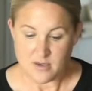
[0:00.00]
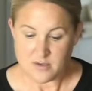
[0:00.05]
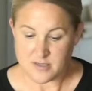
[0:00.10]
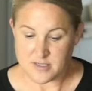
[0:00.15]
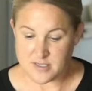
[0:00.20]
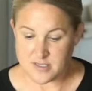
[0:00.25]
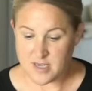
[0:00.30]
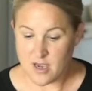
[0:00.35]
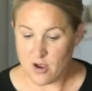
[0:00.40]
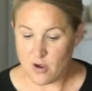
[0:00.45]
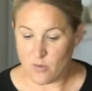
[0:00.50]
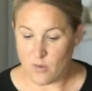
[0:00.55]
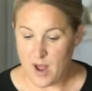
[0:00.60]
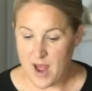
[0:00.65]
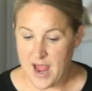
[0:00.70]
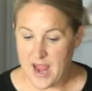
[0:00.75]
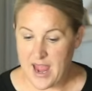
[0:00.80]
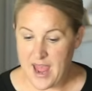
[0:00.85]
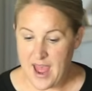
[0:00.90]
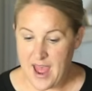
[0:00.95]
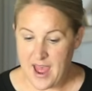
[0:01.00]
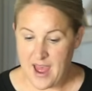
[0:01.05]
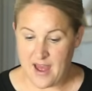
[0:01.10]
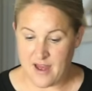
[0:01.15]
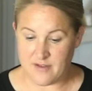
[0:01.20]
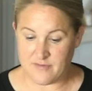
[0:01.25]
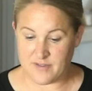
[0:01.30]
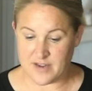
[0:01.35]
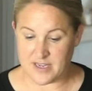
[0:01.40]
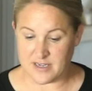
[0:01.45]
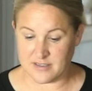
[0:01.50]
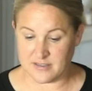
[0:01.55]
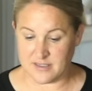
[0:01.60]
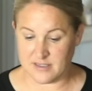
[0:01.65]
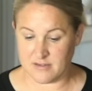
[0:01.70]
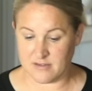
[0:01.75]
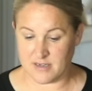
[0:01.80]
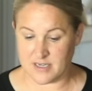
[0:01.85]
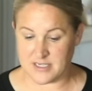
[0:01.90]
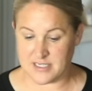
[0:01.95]
So I have in a
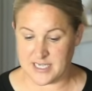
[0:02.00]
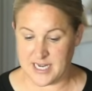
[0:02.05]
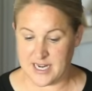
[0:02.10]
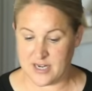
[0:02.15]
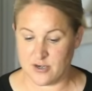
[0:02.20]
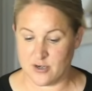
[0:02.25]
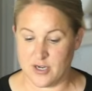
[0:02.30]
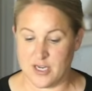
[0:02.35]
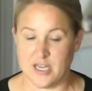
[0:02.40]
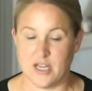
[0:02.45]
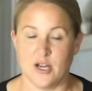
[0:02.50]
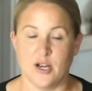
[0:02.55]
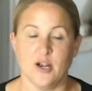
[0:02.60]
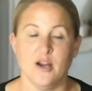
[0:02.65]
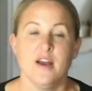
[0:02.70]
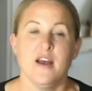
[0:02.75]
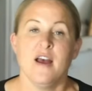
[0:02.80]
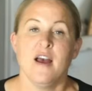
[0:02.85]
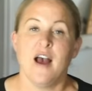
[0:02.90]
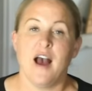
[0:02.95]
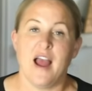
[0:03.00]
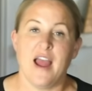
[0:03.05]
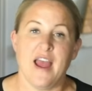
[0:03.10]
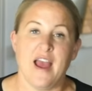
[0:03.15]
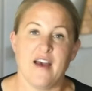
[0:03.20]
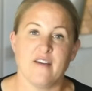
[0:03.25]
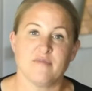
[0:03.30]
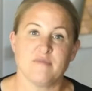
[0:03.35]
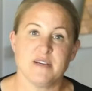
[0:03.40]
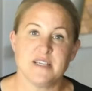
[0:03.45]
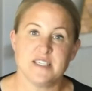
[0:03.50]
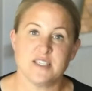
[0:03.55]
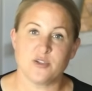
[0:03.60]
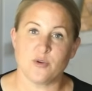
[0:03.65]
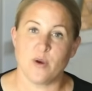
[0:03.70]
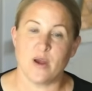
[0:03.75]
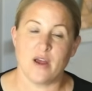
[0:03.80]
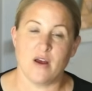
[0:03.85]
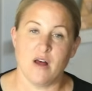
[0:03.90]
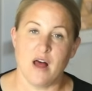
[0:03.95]
little container here, I have my
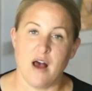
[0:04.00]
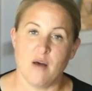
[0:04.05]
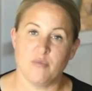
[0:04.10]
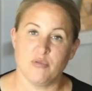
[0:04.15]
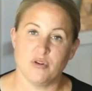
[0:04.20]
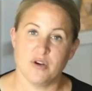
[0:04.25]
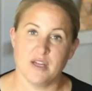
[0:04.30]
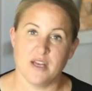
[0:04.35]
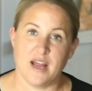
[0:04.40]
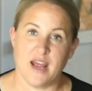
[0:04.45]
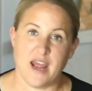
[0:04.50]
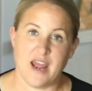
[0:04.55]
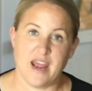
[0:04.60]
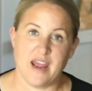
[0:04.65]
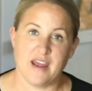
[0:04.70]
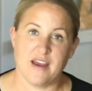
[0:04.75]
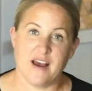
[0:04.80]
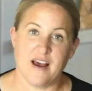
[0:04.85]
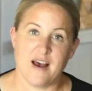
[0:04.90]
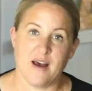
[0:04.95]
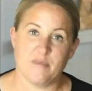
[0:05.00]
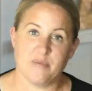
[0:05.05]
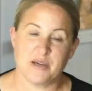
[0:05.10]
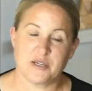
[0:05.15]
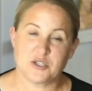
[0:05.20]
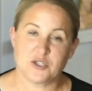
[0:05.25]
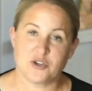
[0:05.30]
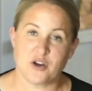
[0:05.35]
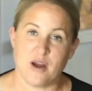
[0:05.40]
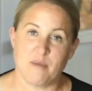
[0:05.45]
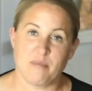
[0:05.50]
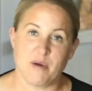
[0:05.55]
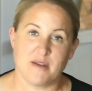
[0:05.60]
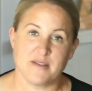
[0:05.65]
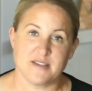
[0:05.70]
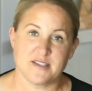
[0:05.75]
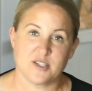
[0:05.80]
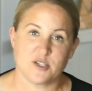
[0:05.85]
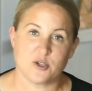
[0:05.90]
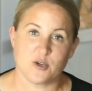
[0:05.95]
soil. I'll put a uh, picture up
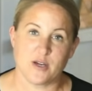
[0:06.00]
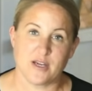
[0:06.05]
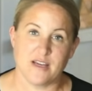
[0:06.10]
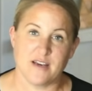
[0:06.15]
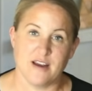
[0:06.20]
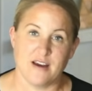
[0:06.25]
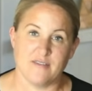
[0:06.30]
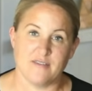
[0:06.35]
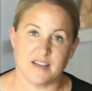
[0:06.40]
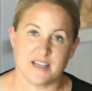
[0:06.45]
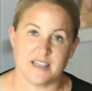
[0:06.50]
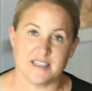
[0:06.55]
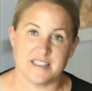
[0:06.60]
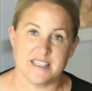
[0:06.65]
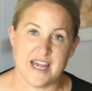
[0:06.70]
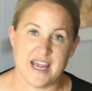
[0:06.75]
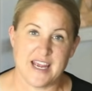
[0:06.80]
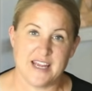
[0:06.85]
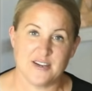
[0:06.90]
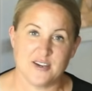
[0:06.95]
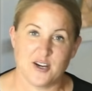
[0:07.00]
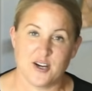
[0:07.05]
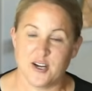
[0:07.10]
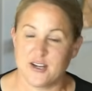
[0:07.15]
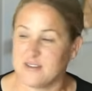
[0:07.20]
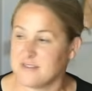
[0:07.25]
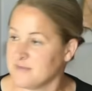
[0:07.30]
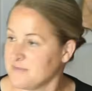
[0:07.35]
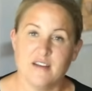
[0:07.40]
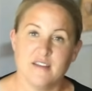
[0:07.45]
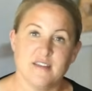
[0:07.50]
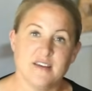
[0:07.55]
on the screen of the container.